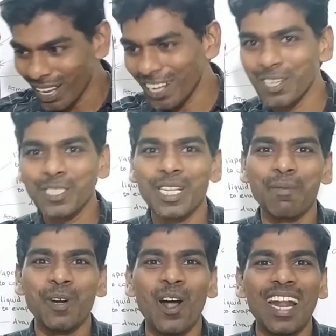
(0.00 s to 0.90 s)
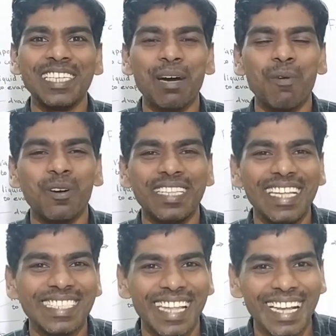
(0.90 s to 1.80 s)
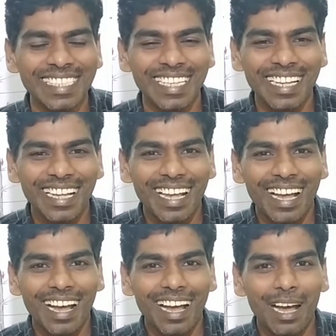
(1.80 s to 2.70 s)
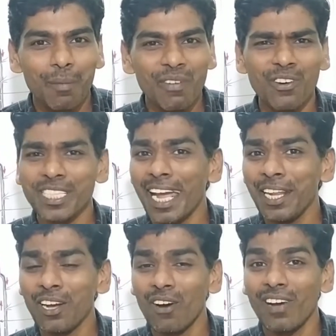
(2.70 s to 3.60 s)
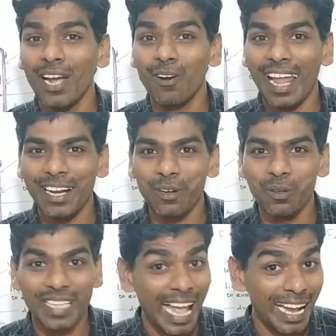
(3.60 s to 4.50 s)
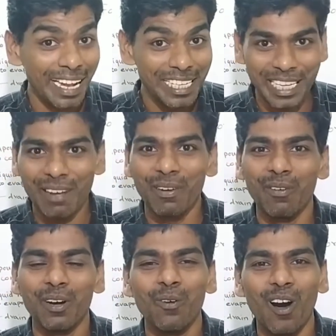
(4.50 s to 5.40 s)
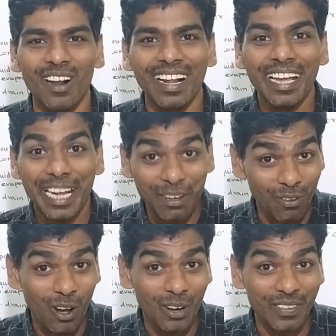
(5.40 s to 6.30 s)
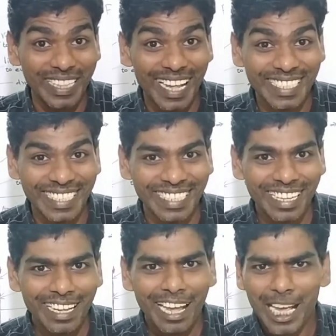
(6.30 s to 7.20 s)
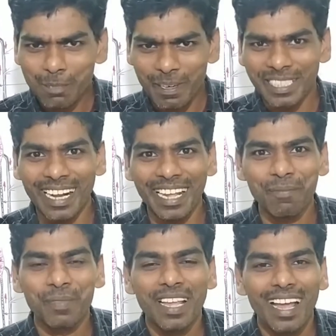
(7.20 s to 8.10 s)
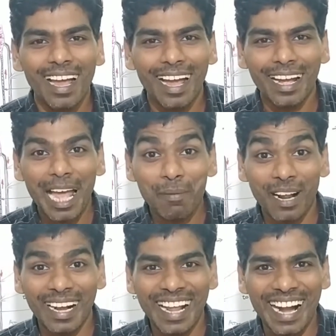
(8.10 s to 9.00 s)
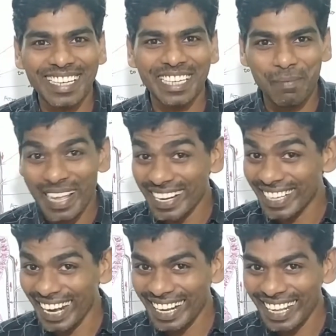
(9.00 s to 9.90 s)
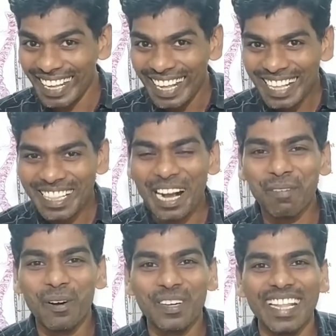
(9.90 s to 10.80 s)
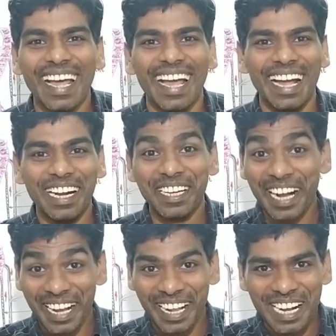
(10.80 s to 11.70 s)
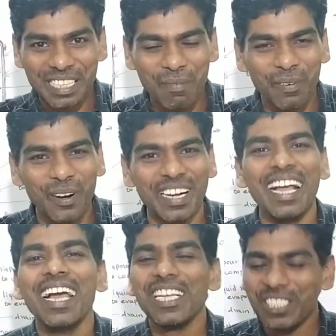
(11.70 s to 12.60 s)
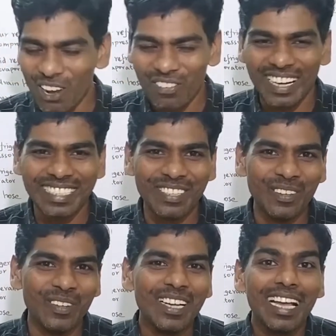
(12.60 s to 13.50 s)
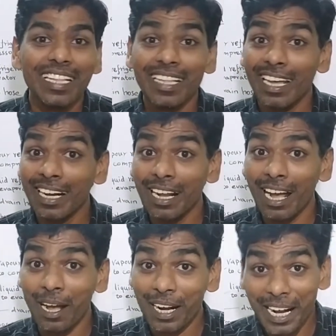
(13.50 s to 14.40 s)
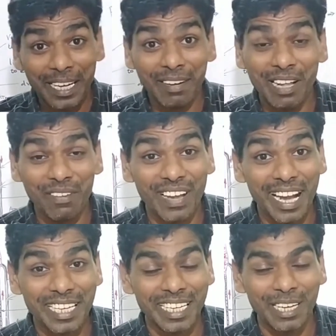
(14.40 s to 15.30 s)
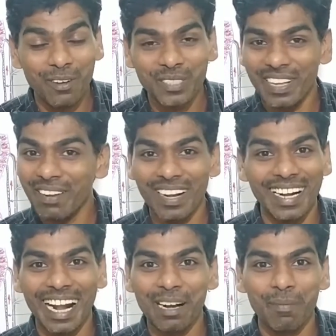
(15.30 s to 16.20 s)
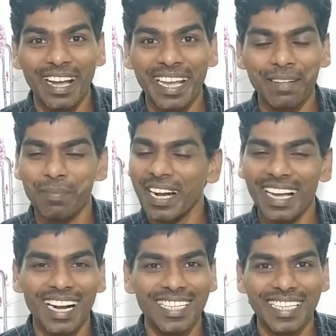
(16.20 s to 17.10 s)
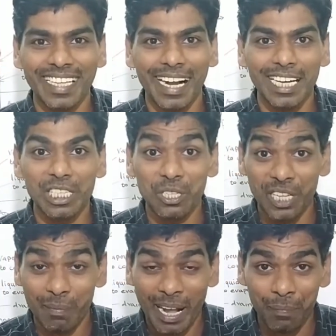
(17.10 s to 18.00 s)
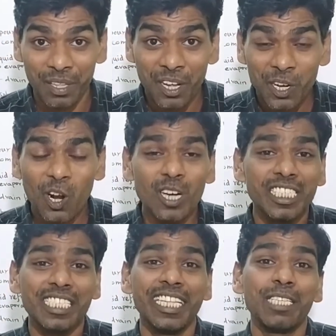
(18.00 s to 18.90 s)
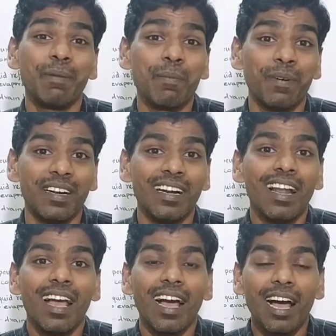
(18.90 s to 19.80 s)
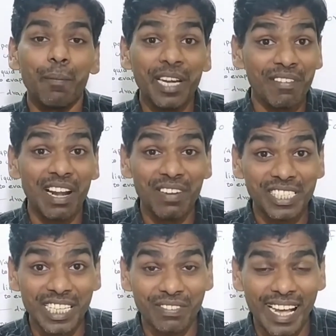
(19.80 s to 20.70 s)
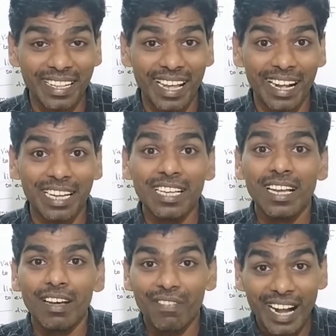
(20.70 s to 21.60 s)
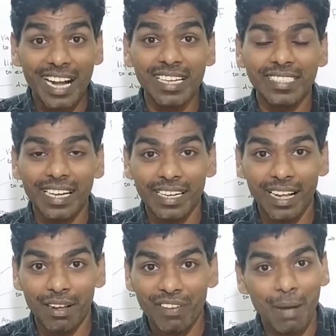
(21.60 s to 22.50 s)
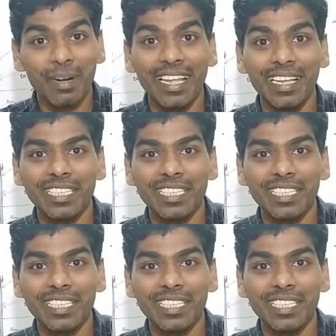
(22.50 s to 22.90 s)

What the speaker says: some knowledge about these things. Before signing off, I would like to thank each and everyone who are involved with us, especially camera and direction, Mary Shiny, then about the technical support, Geoffrey Jinu, then content verification, it was very well done by Rangaraja sir and Sindhuja ma'am. Not just these people, many well-wishers were there friends and family